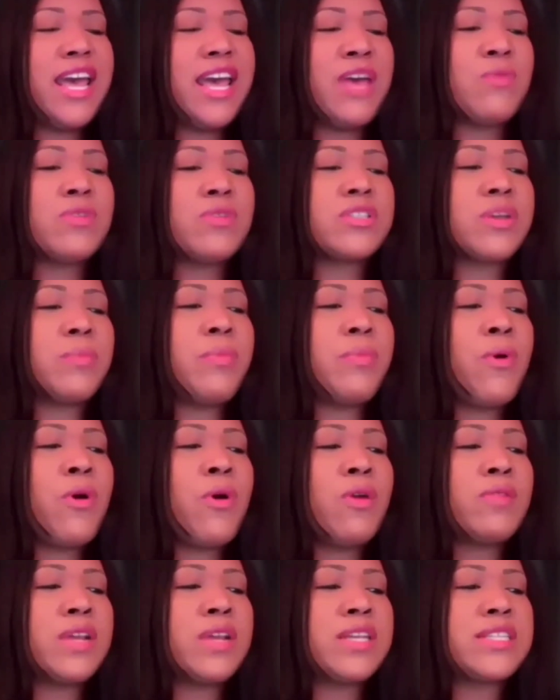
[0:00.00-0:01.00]
It was a
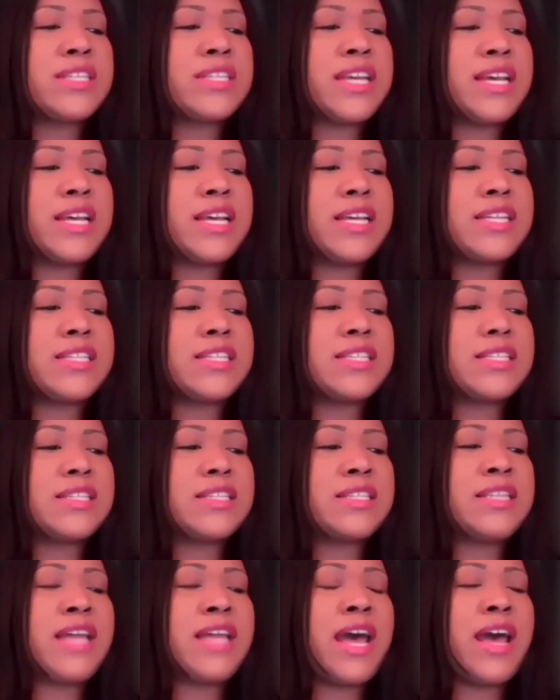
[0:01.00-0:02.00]
poem that says
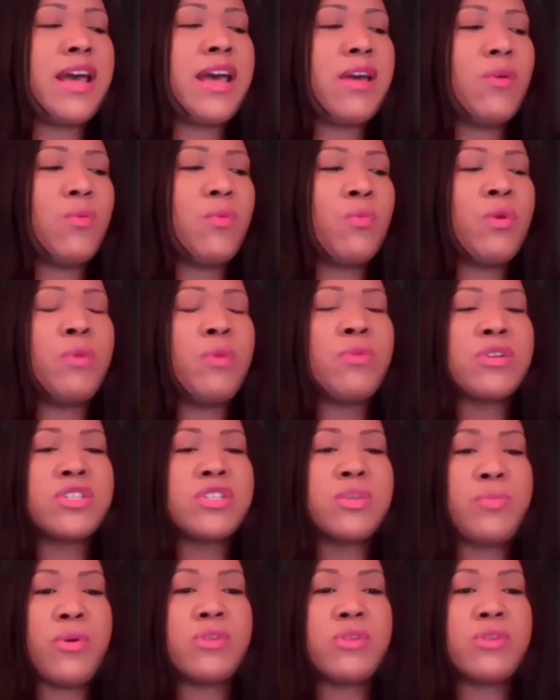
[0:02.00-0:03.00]
that we were
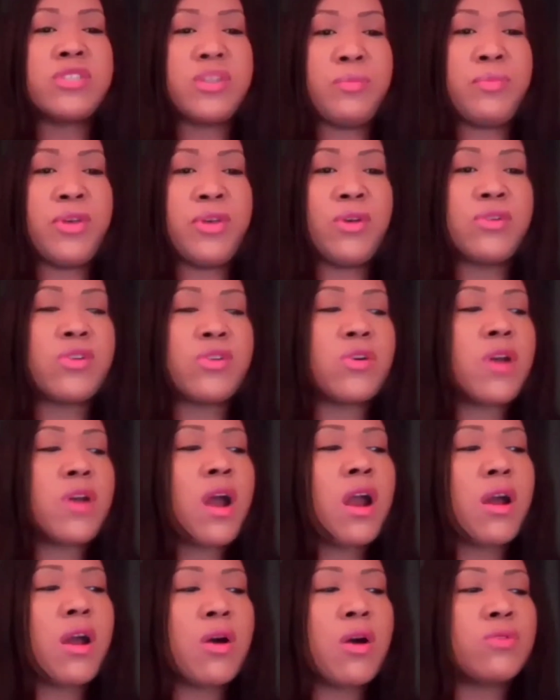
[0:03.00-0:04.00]
supposed to build on
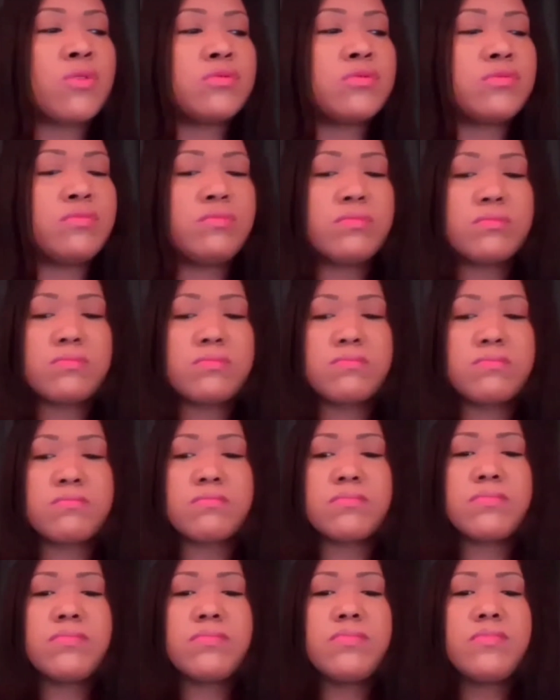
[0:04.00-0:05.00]
our own,
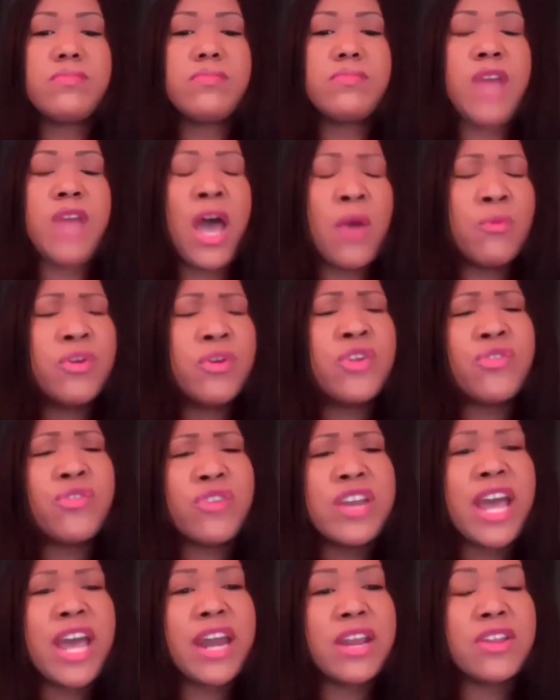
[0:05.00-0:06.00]
and we
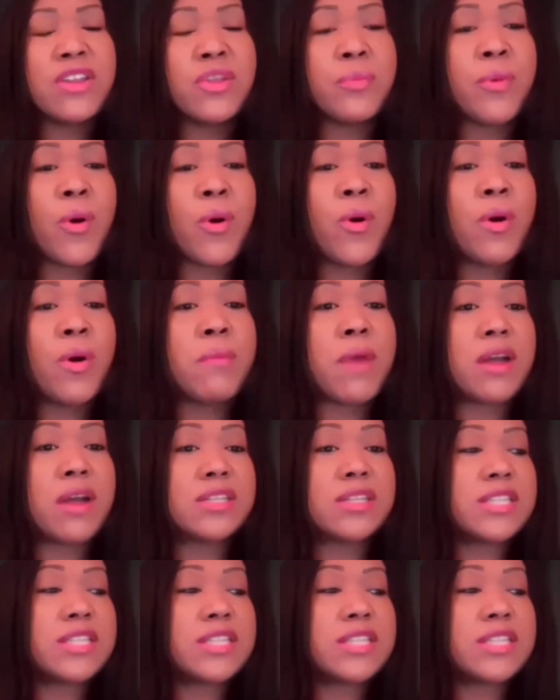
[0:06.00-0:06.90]
created the poem